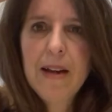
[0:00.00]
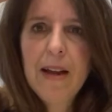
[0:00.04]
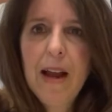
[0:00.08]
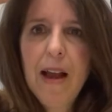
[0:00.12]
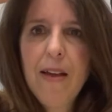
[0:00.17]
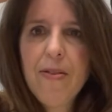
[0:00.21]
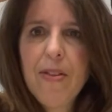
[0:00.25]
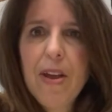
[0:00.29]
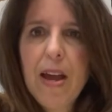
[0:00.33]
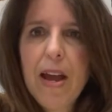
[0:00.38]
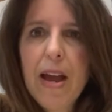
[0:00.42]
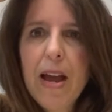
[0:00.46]

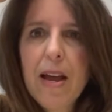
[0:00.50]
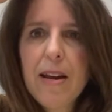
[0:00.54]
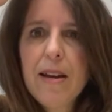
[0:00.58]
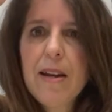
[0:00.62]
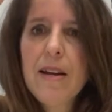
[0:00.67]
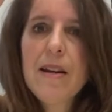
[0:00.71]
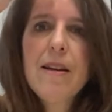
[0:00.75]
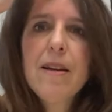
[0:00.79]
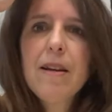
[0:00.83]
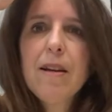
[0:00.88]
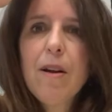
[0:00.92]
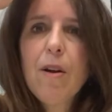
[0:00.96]
And
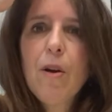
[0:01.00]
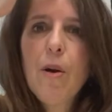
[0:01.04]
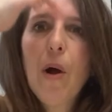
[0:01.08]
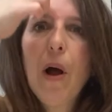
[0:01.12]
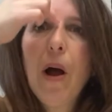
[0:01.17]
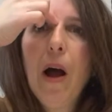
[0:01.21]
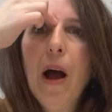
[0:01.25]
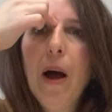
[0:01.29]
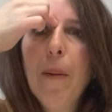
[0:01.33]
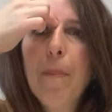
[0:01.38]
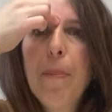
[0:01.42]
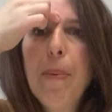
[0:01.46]
then
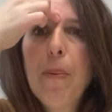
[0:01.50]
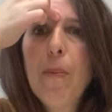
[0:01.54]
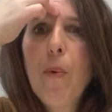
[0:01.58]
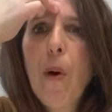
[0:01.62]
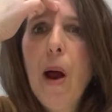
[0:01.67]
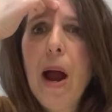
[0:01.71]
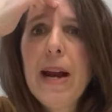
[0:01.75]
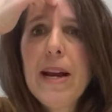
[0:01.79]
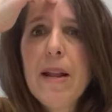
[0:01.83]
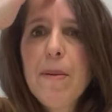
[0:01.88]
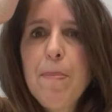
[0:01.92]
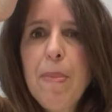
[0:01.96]

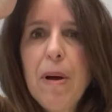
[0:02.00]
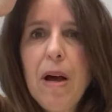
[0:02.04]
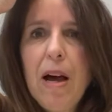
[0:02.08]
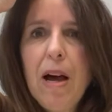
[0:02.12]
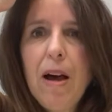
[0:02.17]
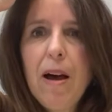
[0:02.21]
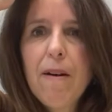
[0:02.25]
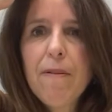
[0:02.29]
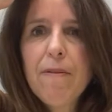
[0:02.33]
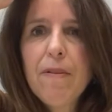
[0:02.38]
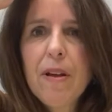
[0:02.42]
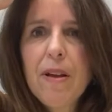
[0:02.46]
right
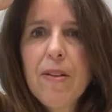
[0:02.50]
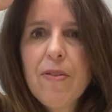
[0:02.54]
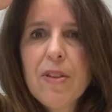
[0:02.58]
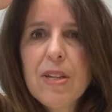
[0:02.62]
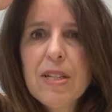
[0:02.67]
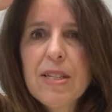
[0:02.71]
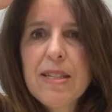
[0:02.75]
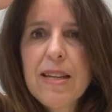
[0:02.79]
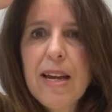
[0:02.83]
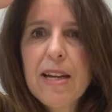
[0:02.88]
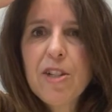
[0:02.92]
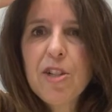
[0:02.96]
above the
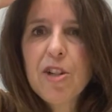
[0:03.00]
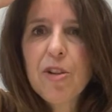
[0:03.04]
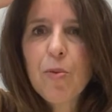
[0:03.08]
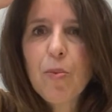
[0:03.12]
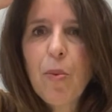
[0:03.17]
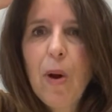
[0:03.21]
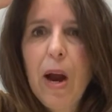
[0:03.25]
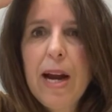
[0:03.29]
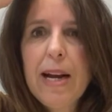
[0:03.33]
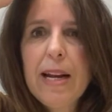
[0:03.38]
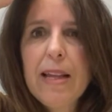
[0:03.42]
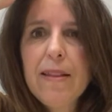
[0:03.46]
center,
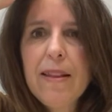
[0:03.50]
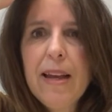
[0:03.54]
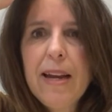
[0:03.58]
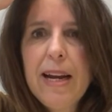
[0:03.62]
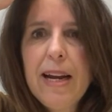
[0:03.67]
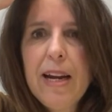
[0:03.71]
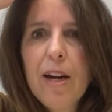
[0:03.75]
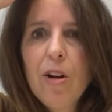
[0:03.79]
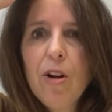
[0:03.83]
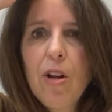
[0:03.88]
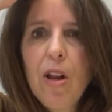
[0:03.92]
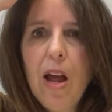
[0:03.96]
right in the
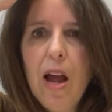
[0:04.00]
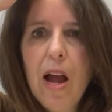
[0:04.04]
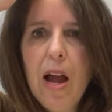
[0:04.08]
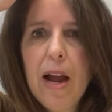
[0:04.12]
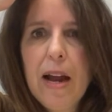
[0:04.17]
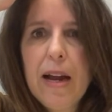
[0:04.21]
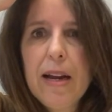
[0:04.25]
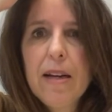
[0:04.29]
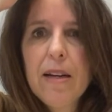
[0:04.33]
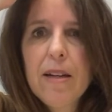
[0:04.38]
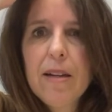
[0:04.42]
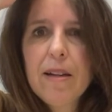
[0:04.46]

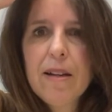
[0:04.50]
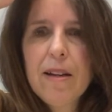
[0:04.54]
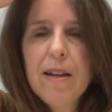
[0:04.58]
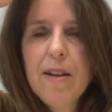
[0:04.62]
hairline.